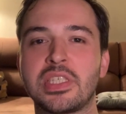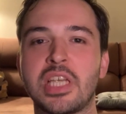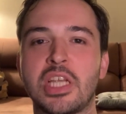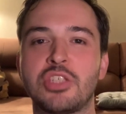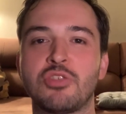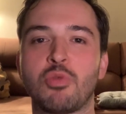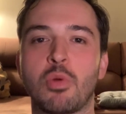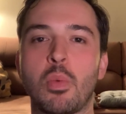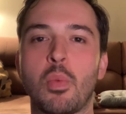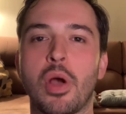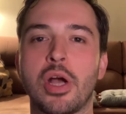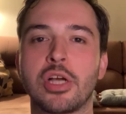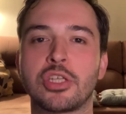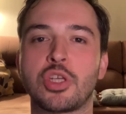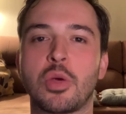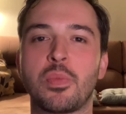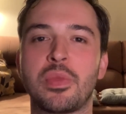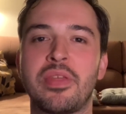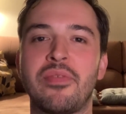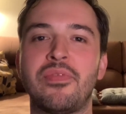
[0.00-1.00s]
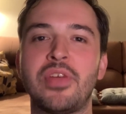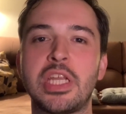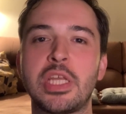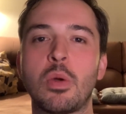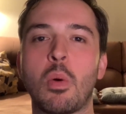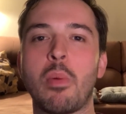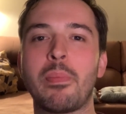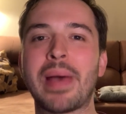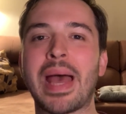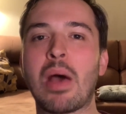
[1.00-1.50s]
Century Workshop with a
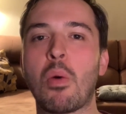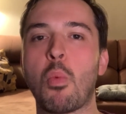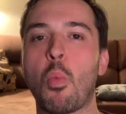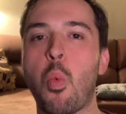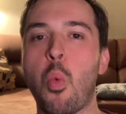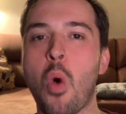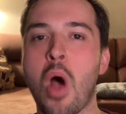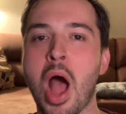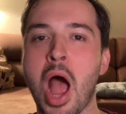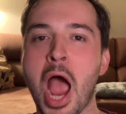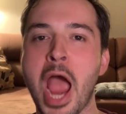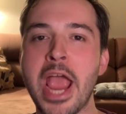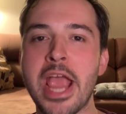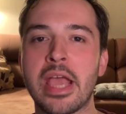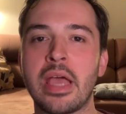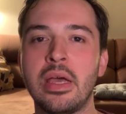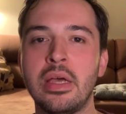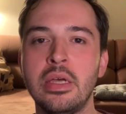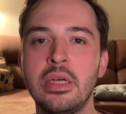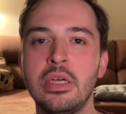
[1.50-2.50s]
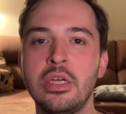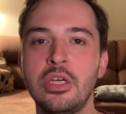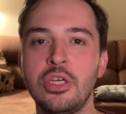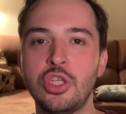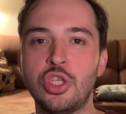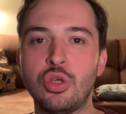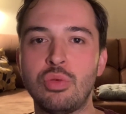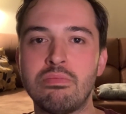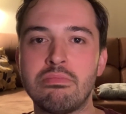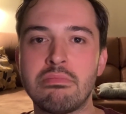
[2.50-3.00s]
video about why
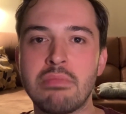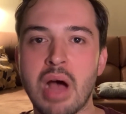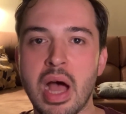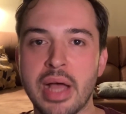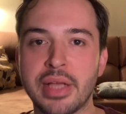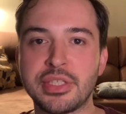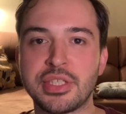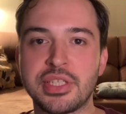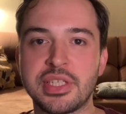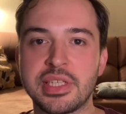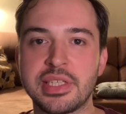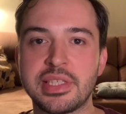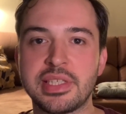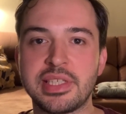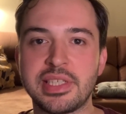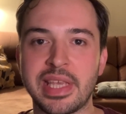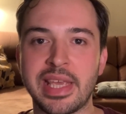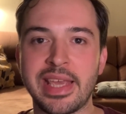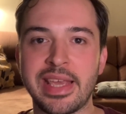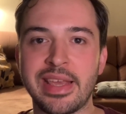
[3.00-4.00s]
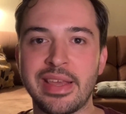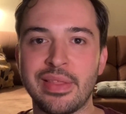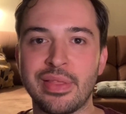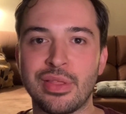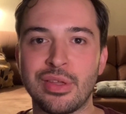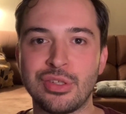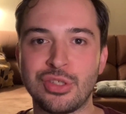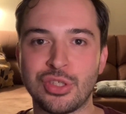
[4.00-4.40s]
you must see The